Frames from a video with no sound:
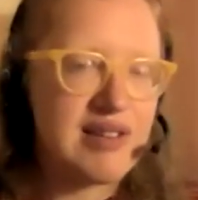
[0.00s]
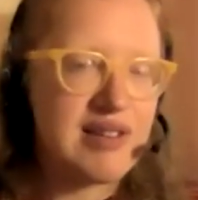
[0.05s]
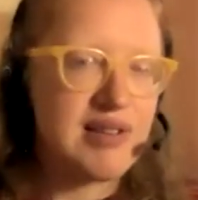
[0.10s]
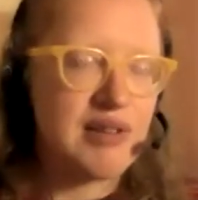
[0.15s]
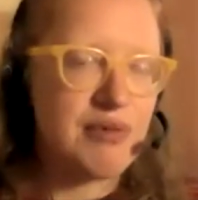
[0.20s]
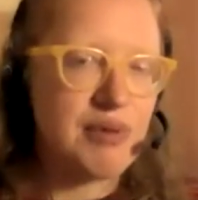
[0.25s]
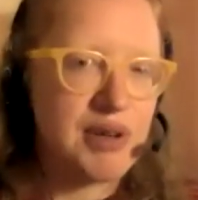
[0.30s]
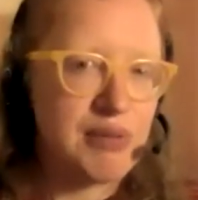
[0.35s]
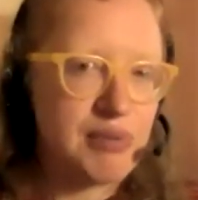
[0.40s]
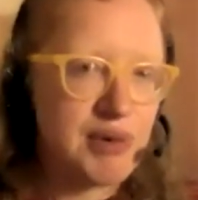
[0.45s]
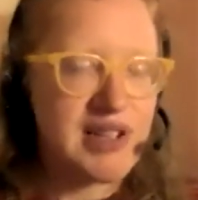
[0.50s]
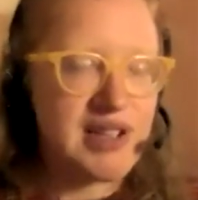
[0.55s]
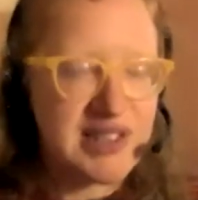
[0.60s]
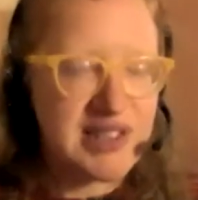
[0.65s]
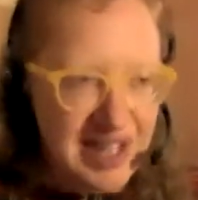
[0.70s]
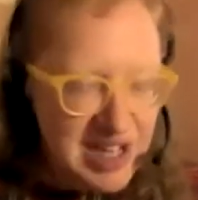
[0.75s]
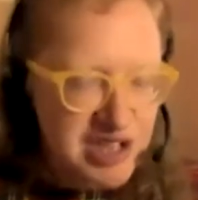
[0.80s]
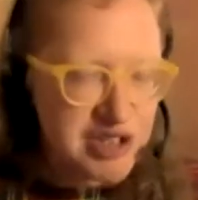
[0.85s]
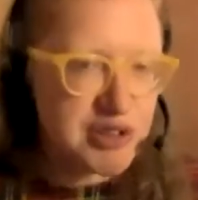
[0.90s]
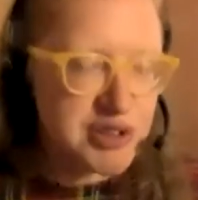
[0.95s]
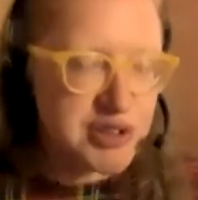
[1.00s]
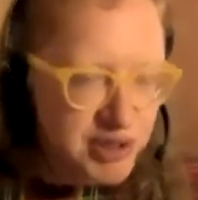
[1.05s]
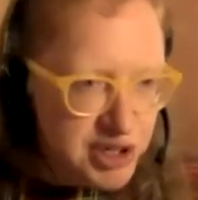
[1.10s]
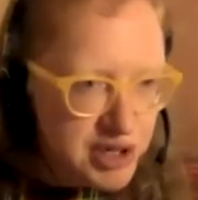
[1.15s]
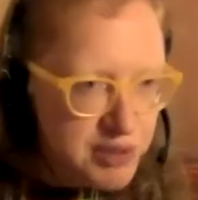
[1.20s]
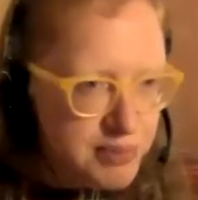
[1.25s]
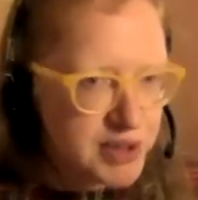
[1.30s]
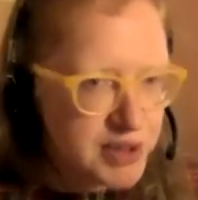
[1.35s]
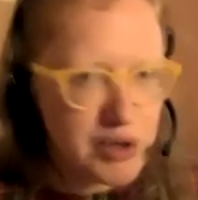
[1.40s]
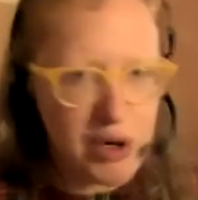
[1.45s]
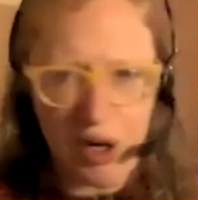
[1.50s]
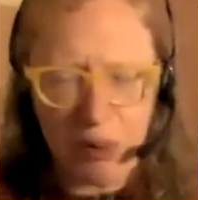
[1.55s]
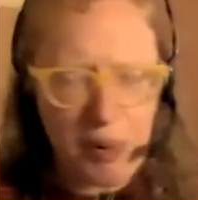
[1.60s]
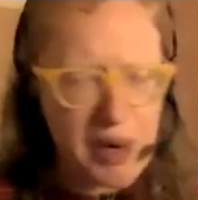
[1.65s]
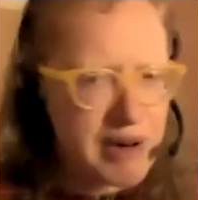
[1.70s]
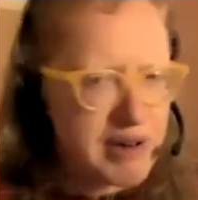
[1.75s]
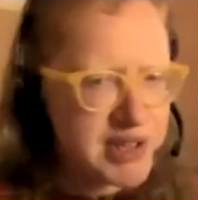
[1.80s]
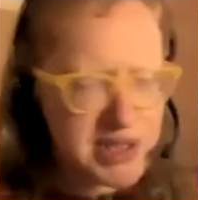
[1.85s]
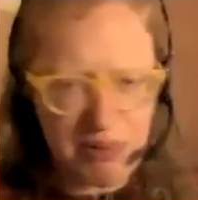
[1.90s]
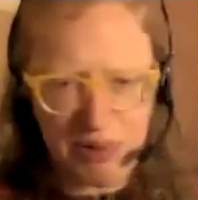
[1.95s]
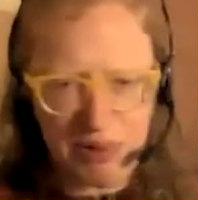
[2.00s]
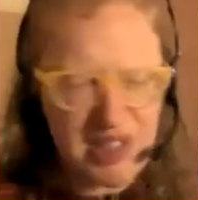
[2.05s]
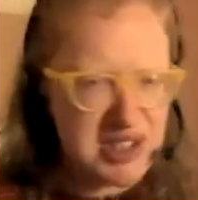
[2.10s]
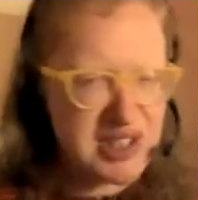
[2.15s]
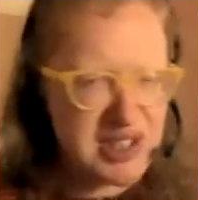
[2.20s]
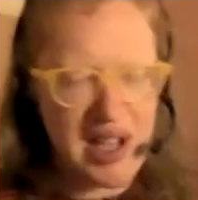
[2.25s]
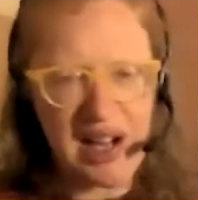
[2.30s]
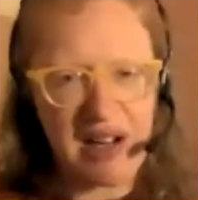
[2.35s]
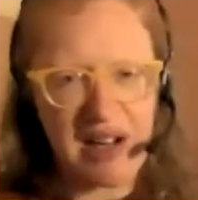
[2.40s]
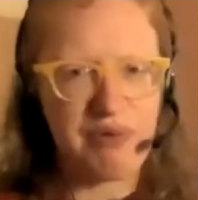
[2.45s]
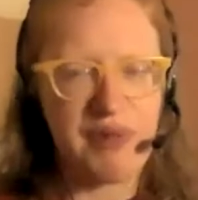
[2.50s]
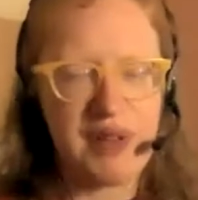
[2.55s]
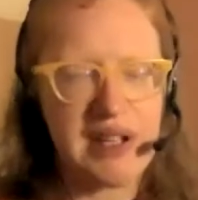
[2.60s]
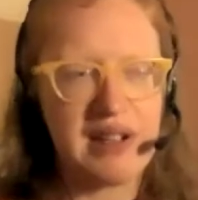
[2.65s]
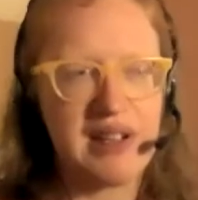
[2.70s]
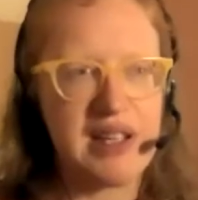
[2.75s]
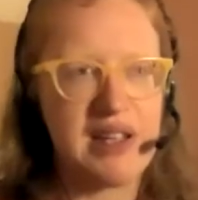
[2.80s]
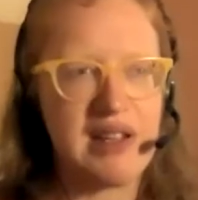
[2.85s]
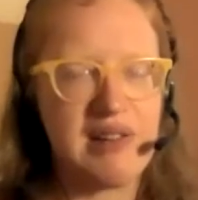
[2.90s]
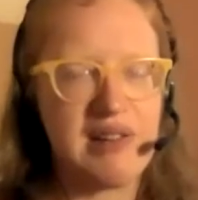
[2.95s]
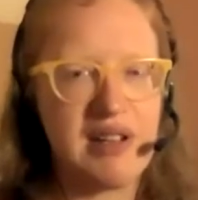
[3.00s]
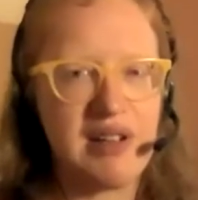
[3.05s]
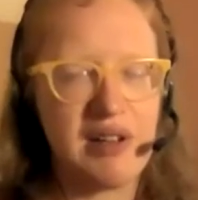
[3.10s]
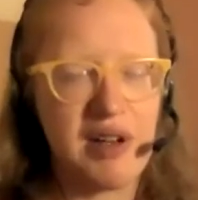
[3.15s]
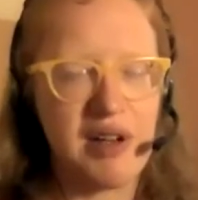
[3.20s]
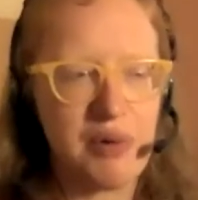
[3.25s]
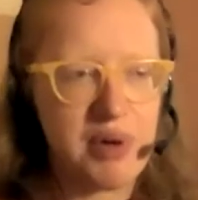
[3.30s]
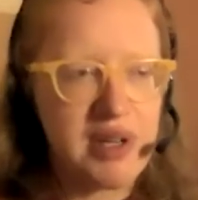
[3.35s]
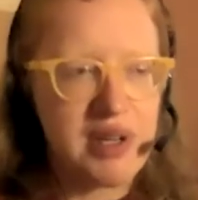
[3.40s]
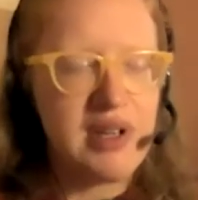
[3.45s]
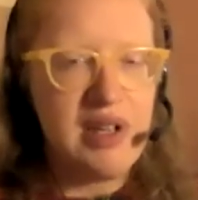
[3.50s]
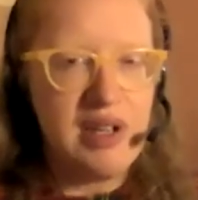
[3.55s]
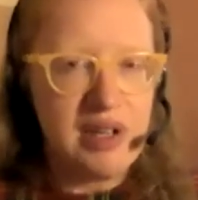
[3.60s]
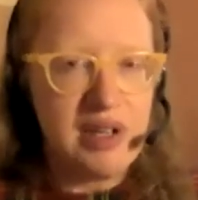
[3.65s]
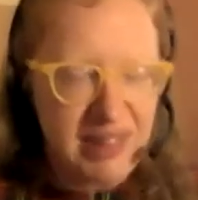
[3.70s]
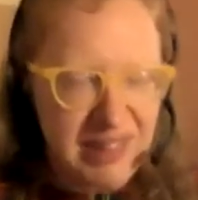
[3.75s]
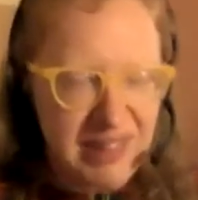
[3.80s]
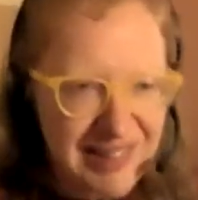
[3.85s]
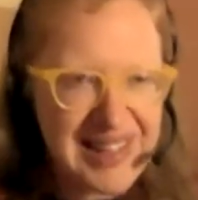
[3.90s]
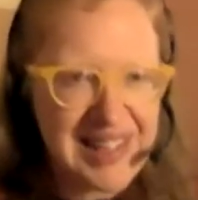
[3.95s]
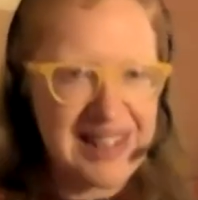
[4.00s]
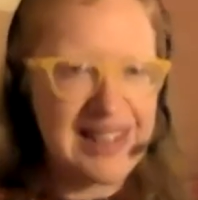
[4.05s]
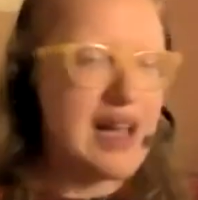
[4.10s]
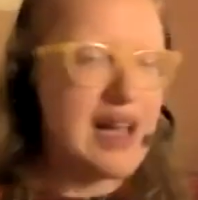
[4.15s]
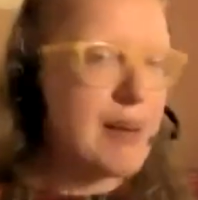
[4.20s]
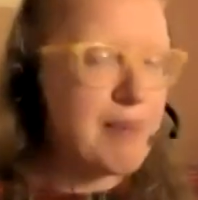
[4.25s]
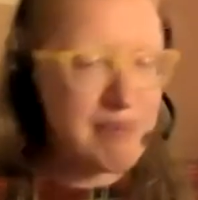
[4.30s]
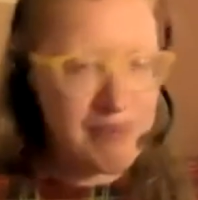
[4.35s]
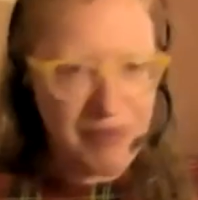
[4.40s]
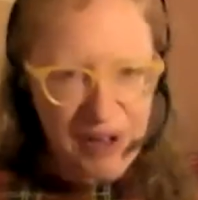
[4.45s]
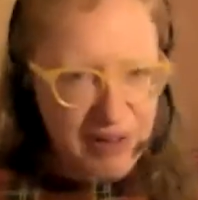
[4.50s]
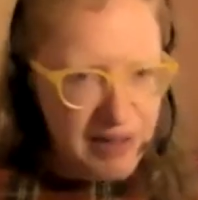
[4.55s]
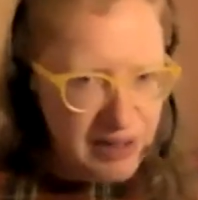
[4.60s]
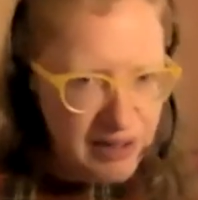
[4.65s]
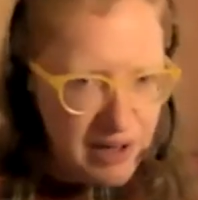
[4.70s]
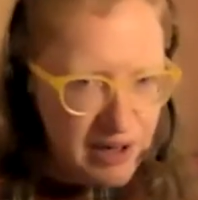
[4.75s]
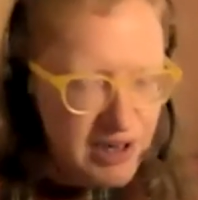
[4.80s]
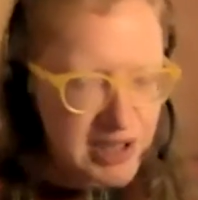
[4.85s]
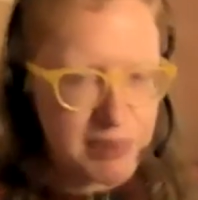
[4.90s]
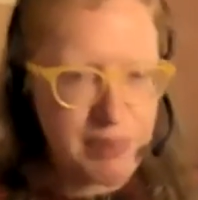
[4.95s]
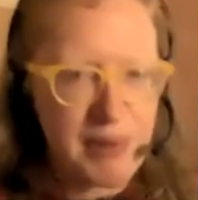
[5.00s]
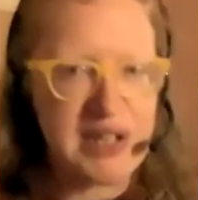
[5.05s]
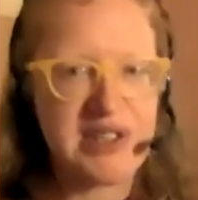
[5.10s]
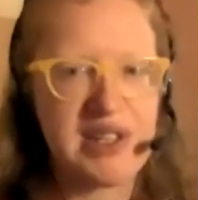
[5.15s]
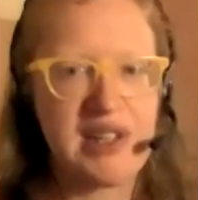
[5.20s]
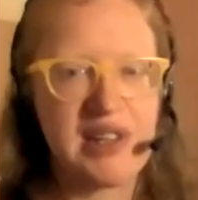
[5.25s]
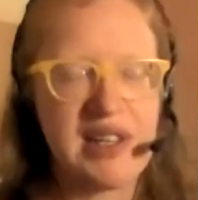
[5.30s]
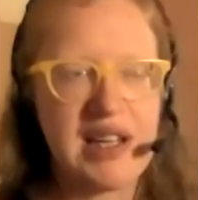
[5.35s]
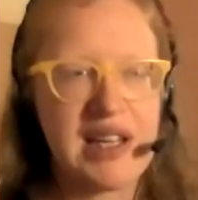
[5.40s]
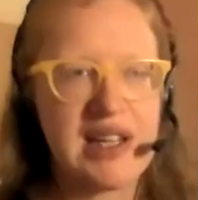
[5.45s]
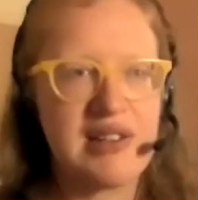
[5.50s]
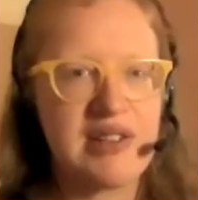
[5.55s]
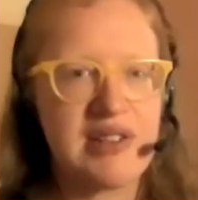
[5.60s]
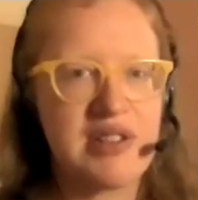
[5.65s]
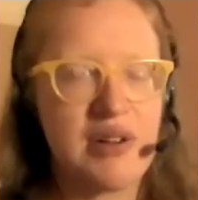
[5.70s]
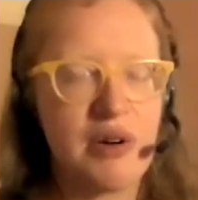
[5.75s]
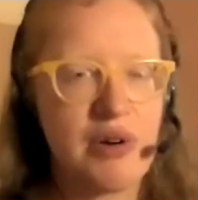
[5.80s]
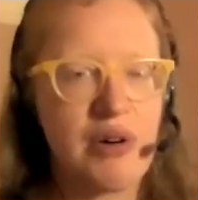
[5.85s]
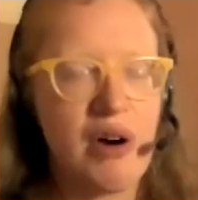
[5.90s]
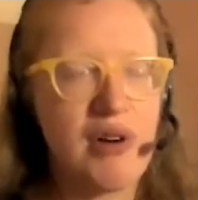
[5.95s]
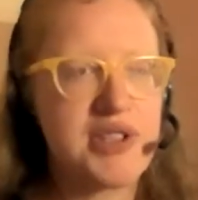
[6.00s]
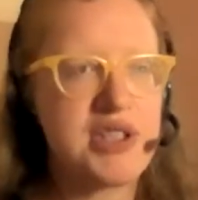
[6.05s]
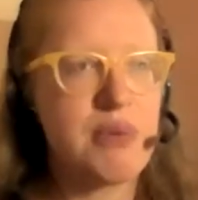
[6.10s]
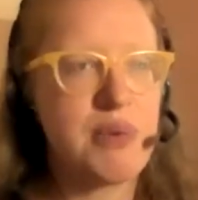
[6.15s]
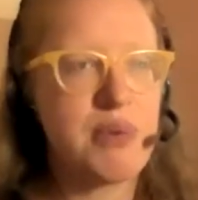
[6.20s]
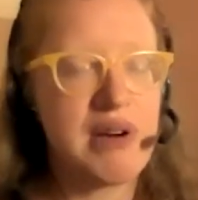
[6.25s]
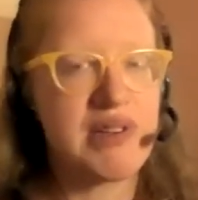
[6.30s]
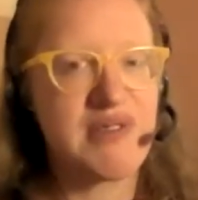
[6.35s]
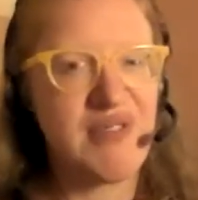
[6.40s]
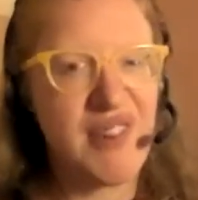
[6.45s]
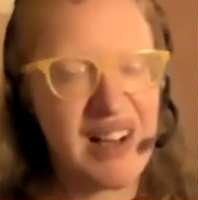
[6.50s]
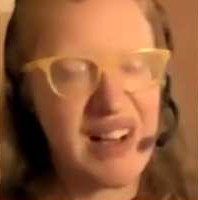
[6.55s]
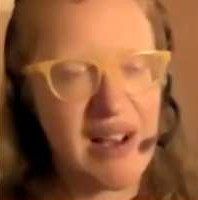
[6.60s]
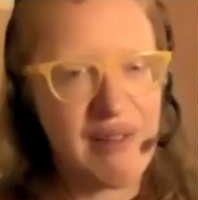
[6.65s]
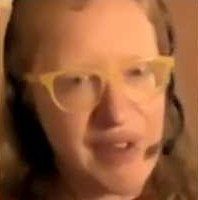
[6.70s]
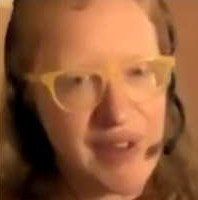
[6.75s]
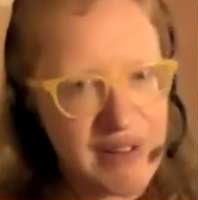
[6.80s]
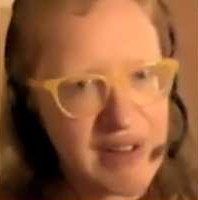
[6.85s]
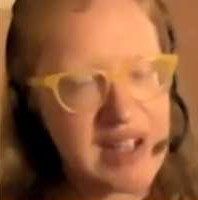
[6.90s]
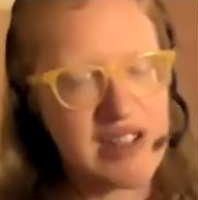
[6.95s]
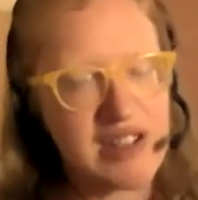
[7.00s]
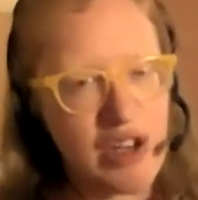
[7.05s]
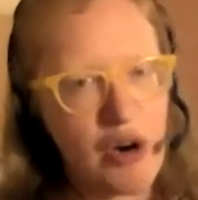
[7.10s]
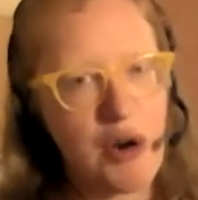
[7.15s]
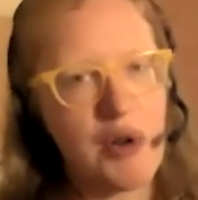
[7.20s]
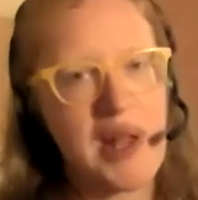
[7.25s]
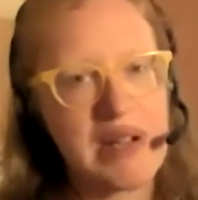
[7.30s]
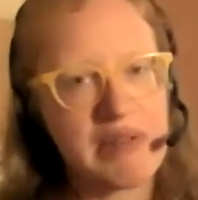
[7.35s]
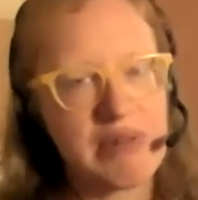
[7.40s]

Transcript: where there's danger to a human, or where it's just kind of really, cleaning up very large, messy things, or also where it's a very dull and